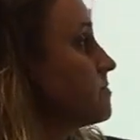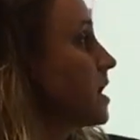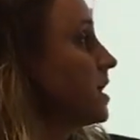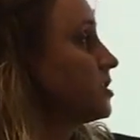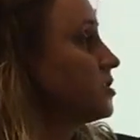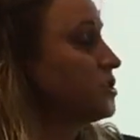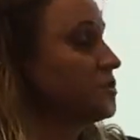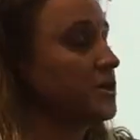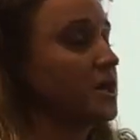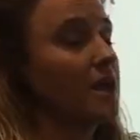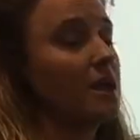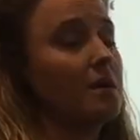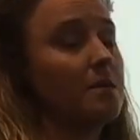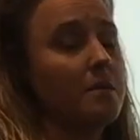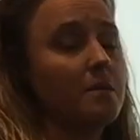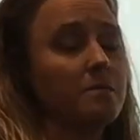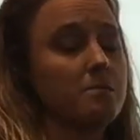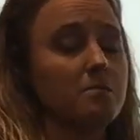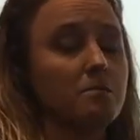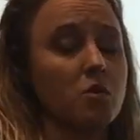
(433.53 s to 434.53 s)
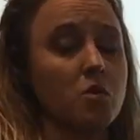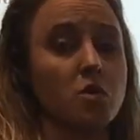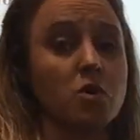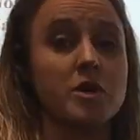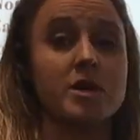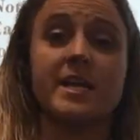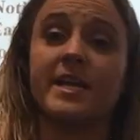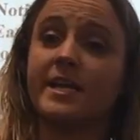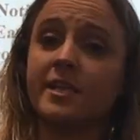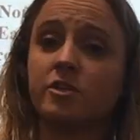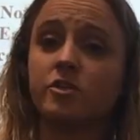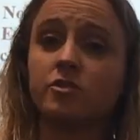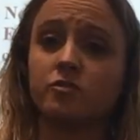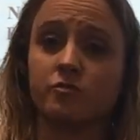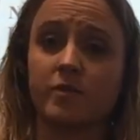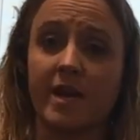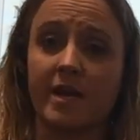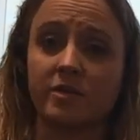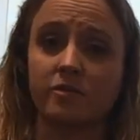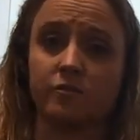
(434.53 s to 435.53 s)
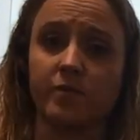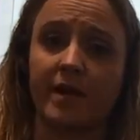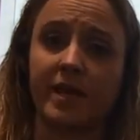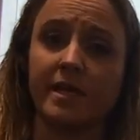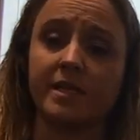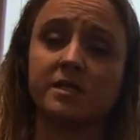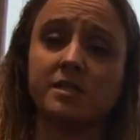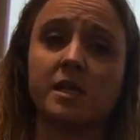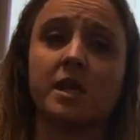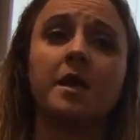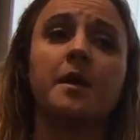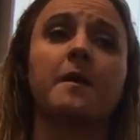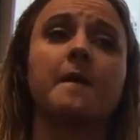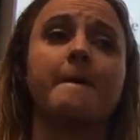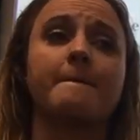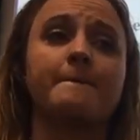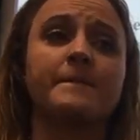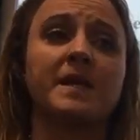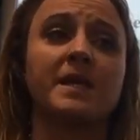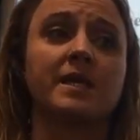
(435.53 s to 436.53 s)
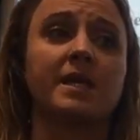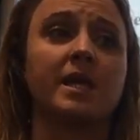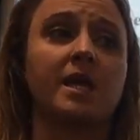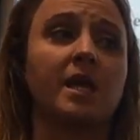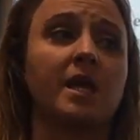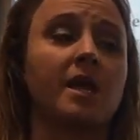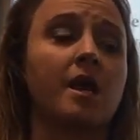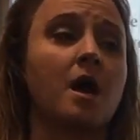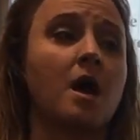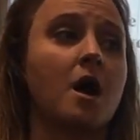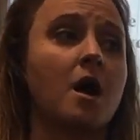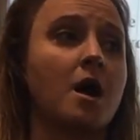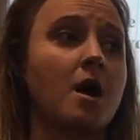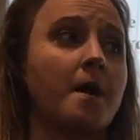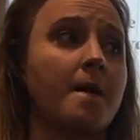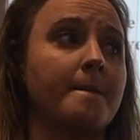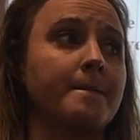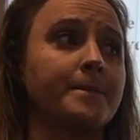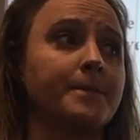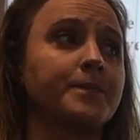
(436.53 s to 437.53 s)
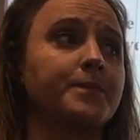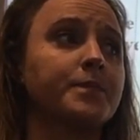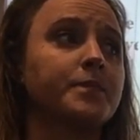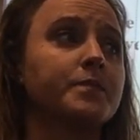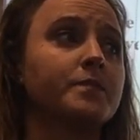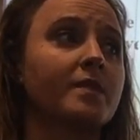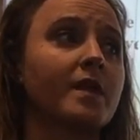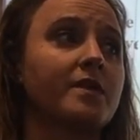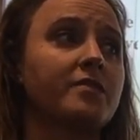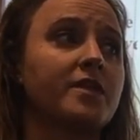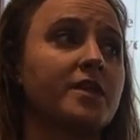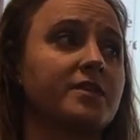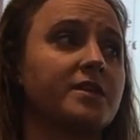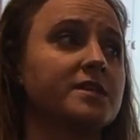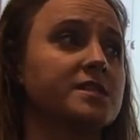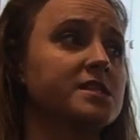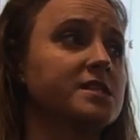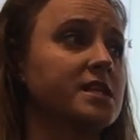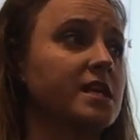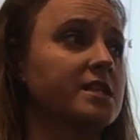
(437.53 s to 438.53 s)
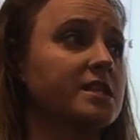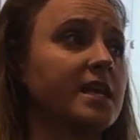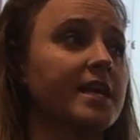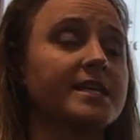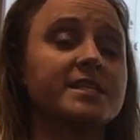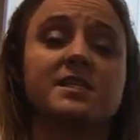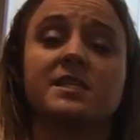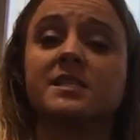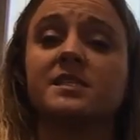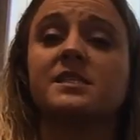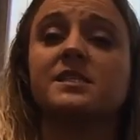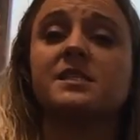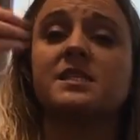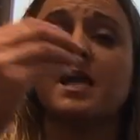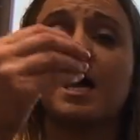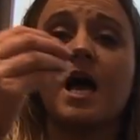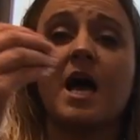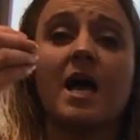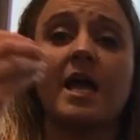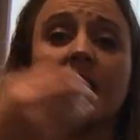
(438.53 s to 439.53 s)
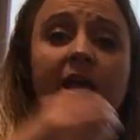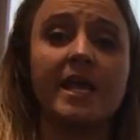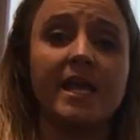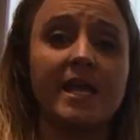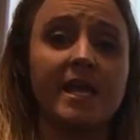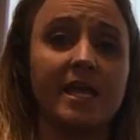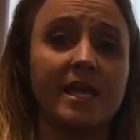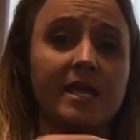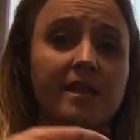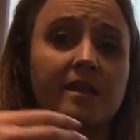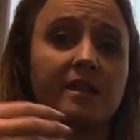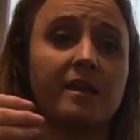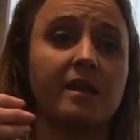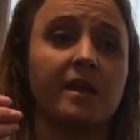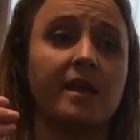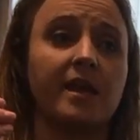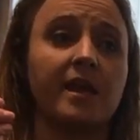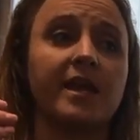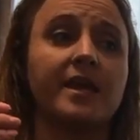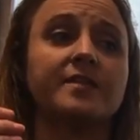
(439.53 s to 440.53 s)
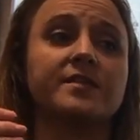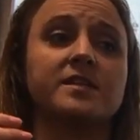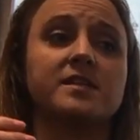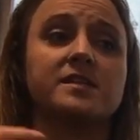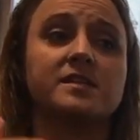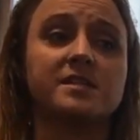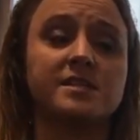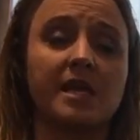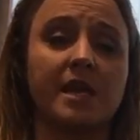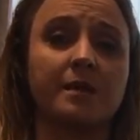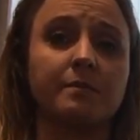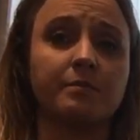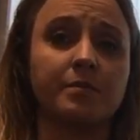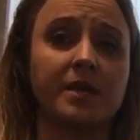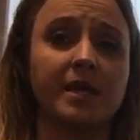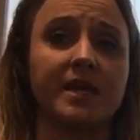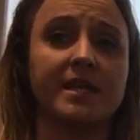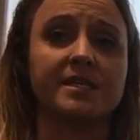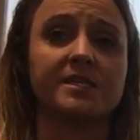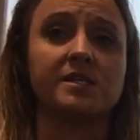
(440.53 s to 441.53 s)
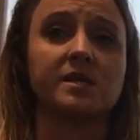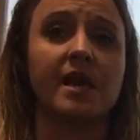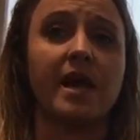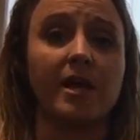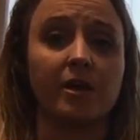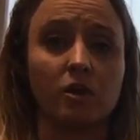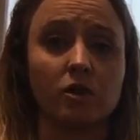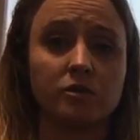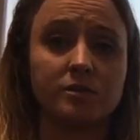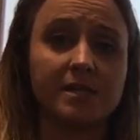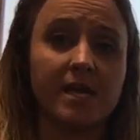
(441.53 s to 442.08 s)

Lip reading: much more indirect rays, meaning that the sunlight does not hit in the same place at all